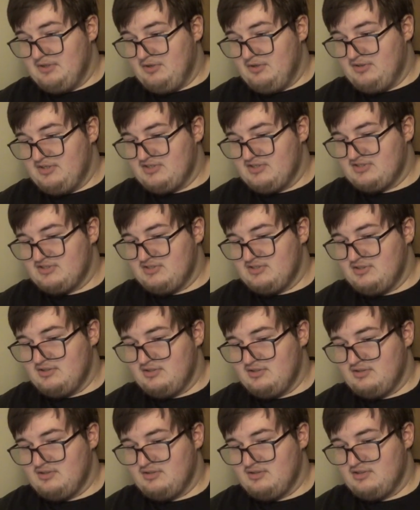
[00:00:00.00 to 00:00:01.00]
honest,
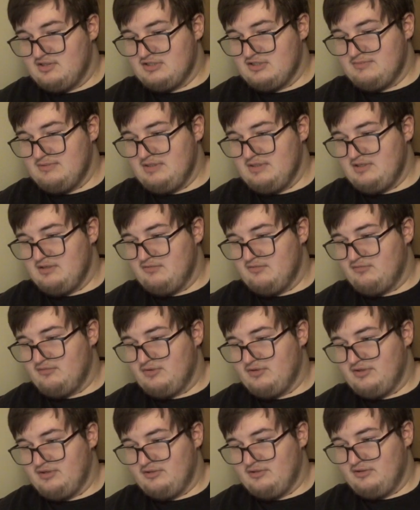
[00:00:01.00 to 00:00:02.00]
speaking of really good